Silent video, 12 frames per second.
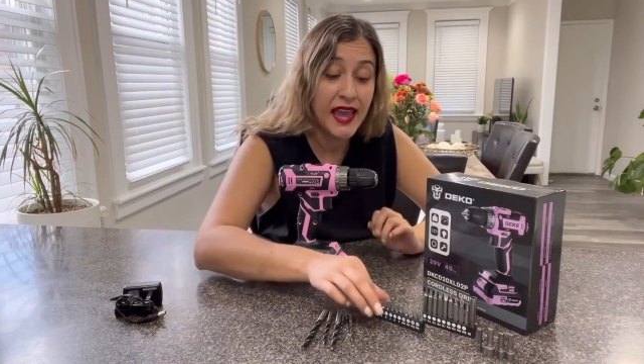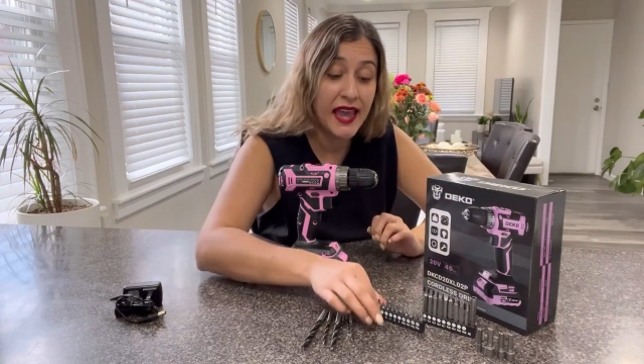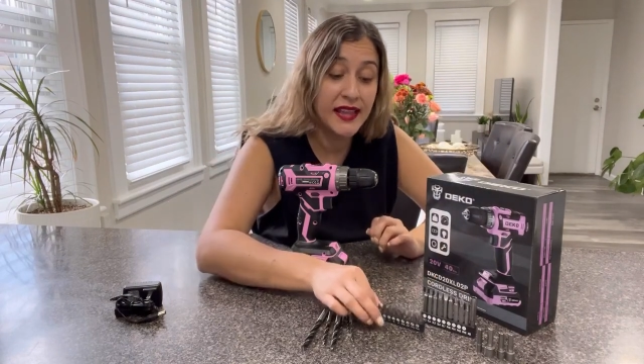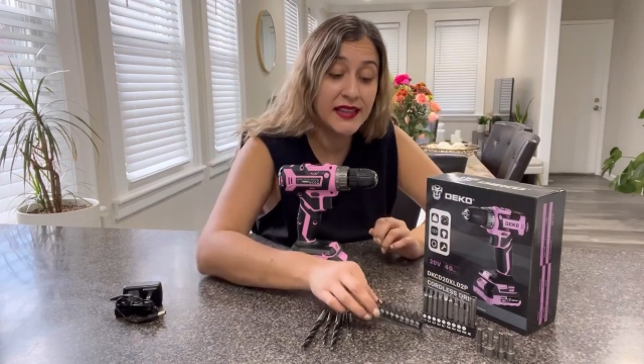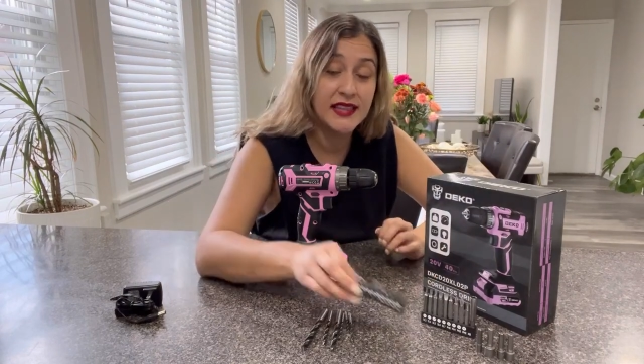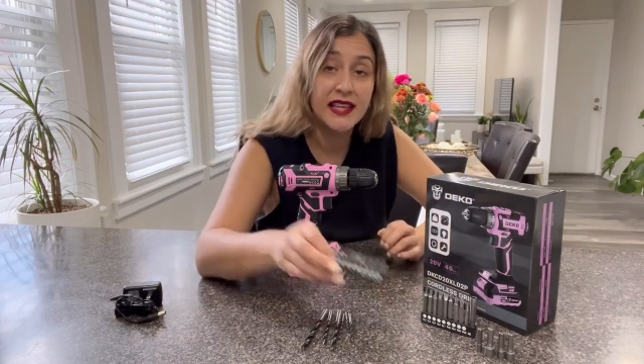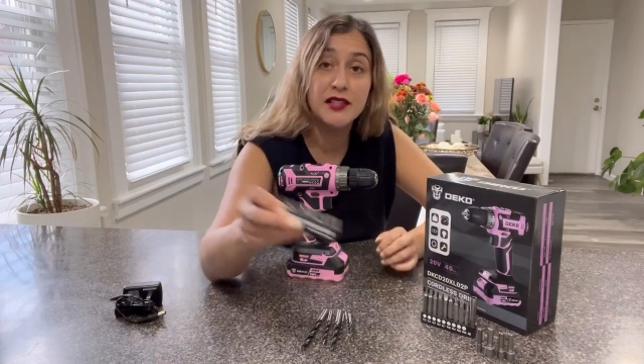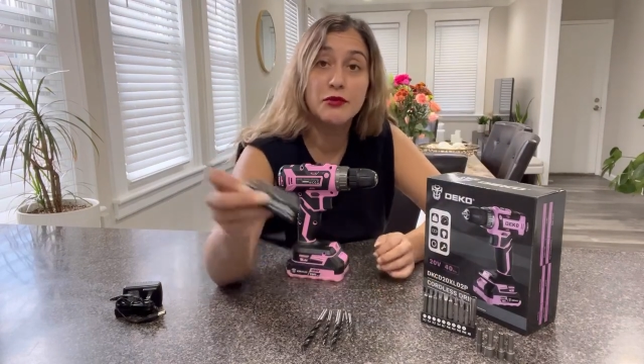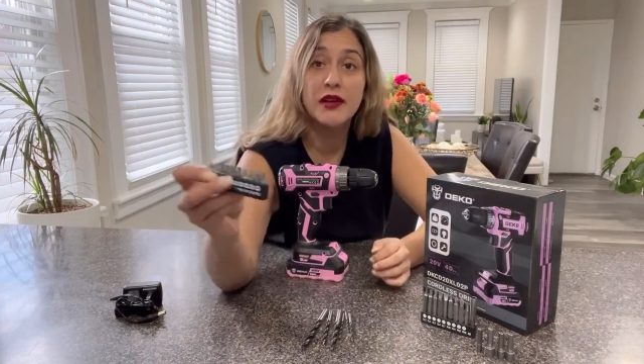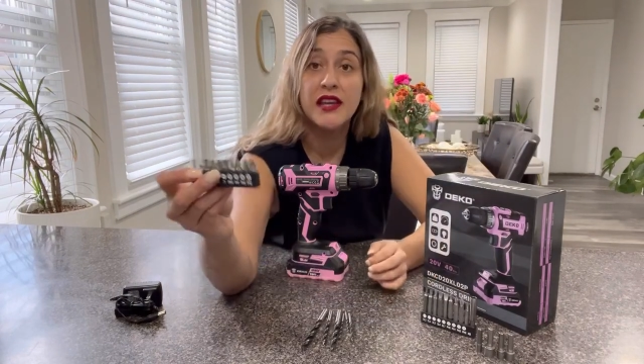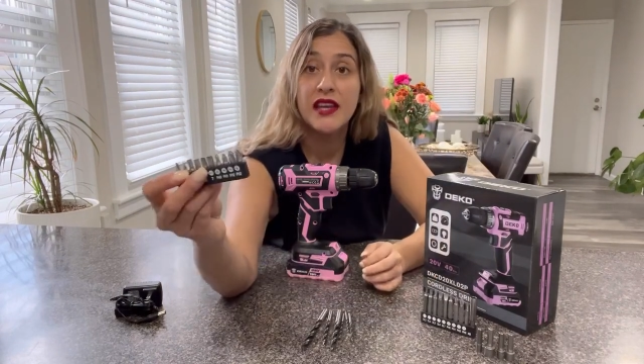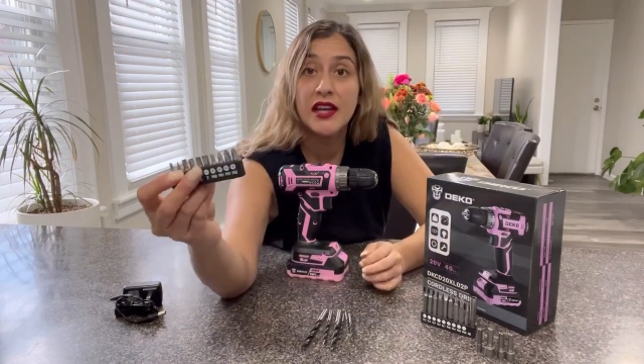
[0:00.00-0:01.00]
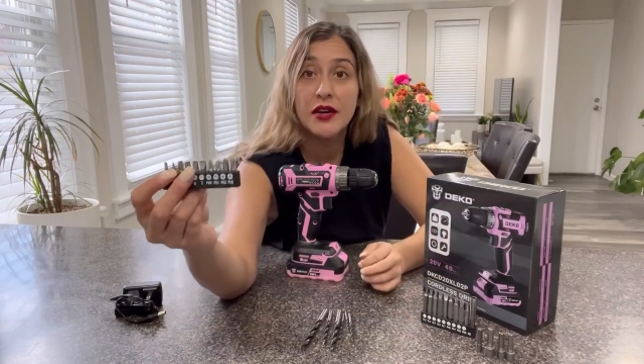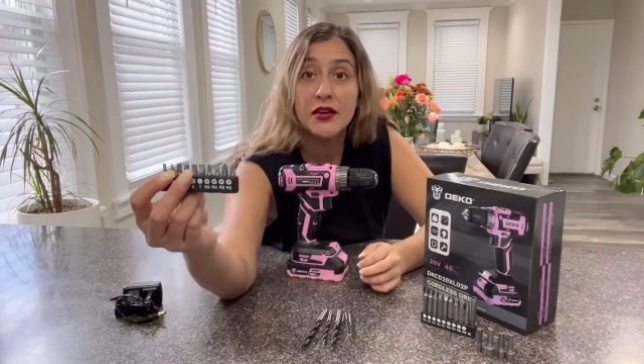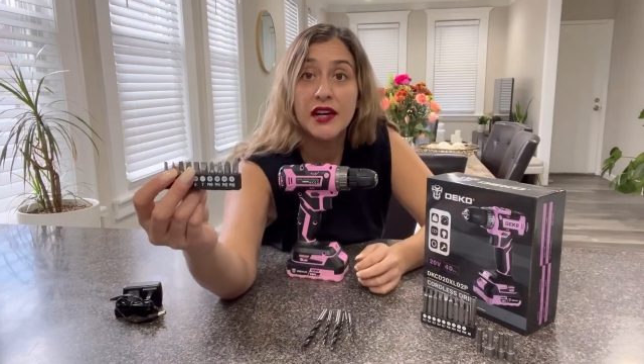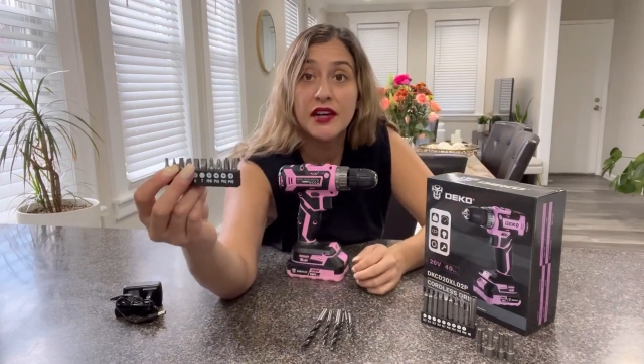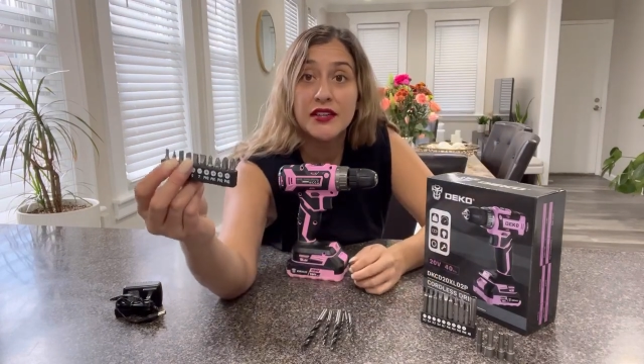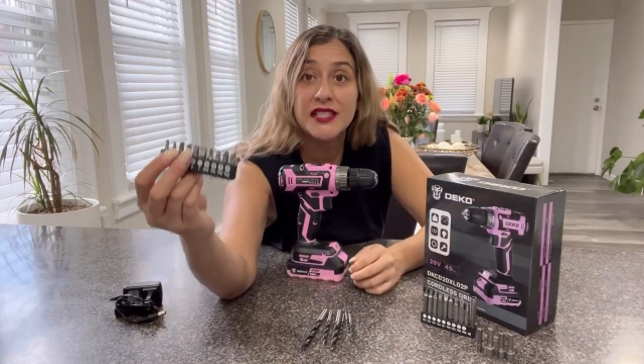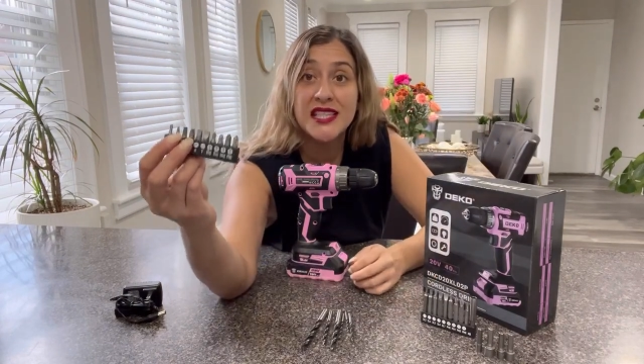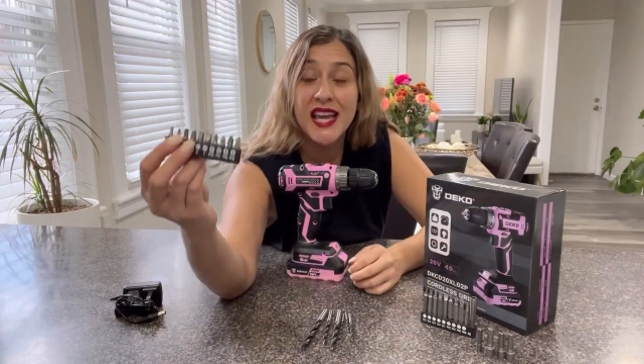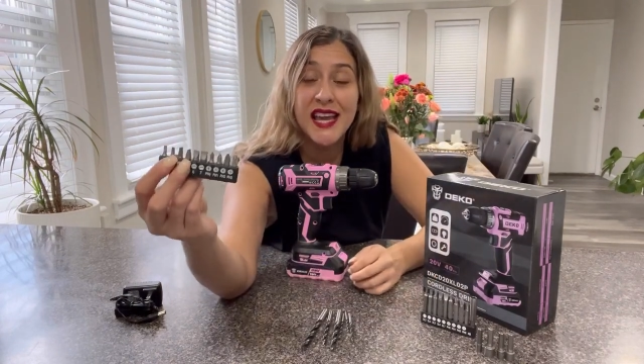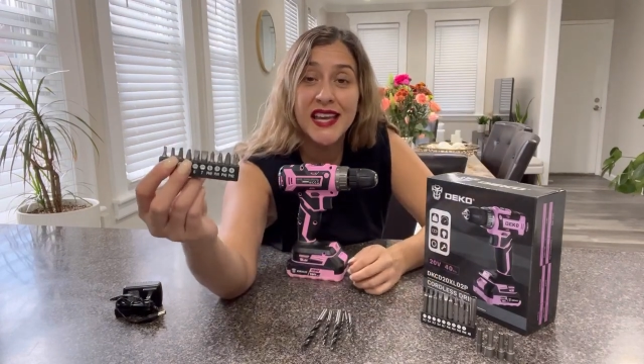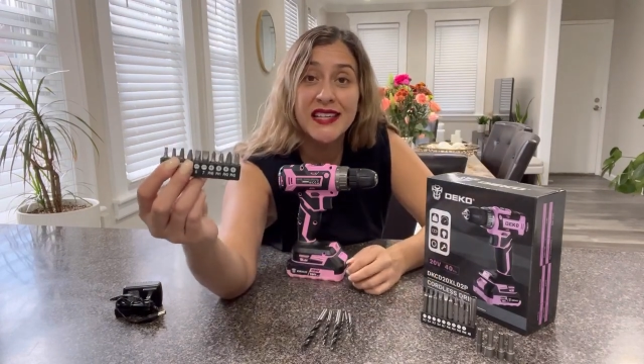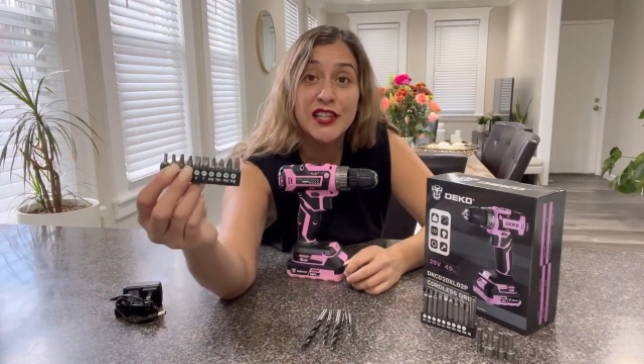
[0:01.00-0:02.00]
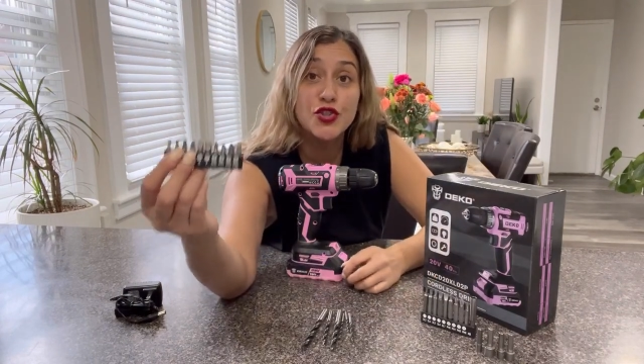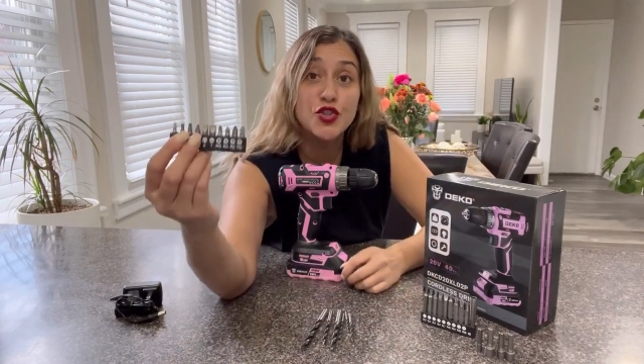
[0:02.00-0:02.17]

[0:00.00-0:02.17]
And these right here are 10